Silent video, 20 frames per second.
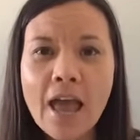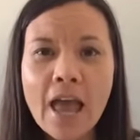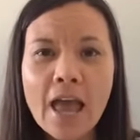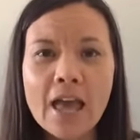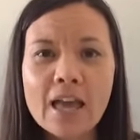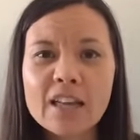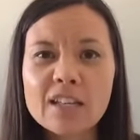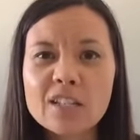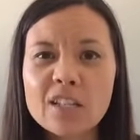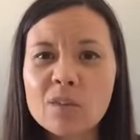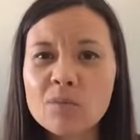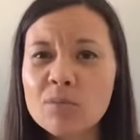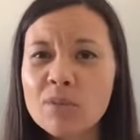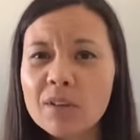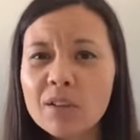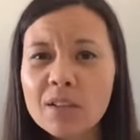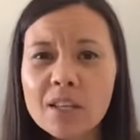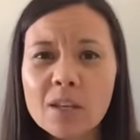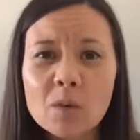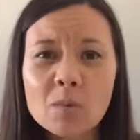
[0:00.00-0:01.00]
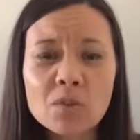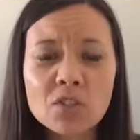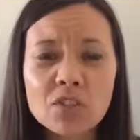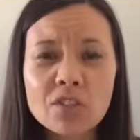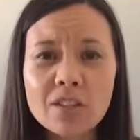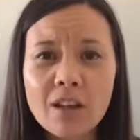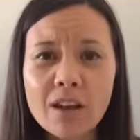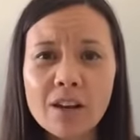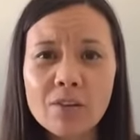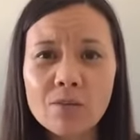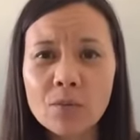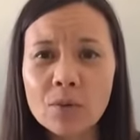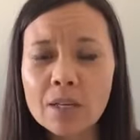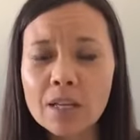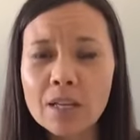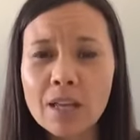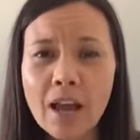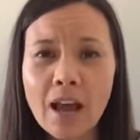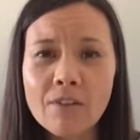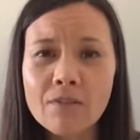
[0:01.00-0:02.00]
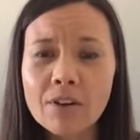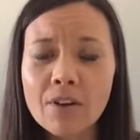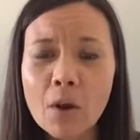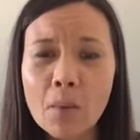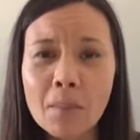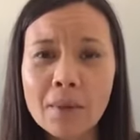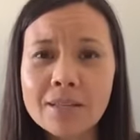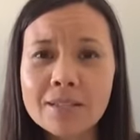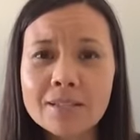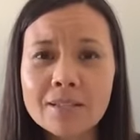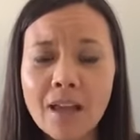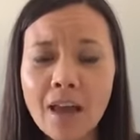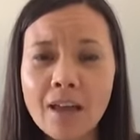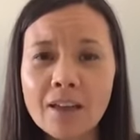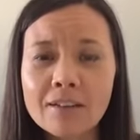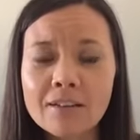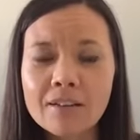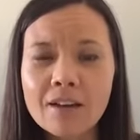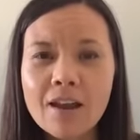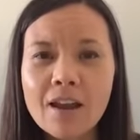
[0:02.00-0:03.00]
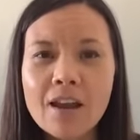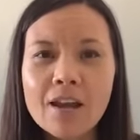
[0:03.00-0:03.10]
and really it was just kind of wreaking havoc on my skin.